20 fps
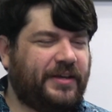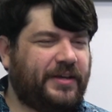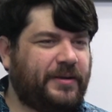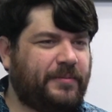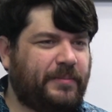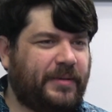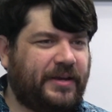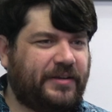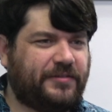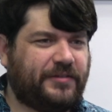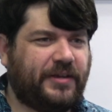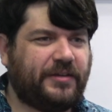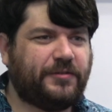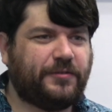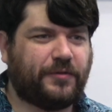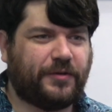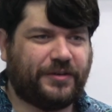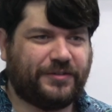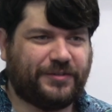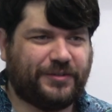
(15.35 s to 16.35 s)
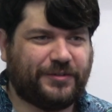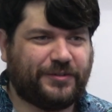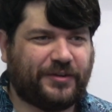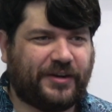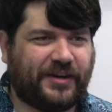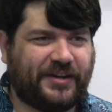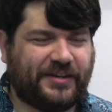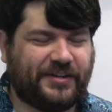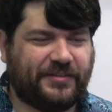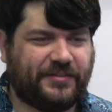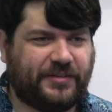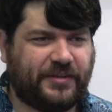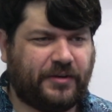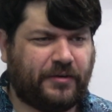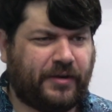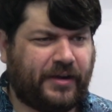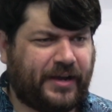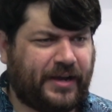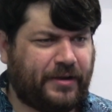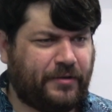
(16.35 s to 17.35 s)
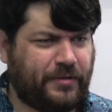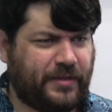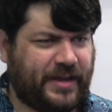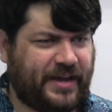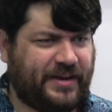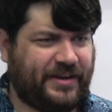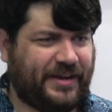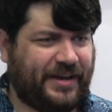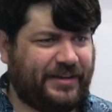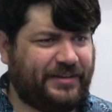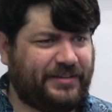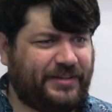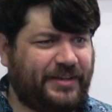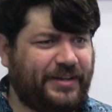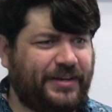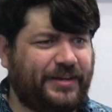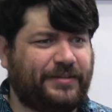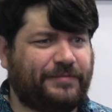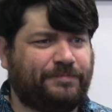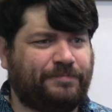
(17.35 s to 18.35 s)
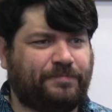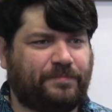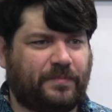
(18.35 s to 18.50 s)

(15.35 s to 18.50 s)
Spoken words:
it makes sense for us to try to consider how that idea,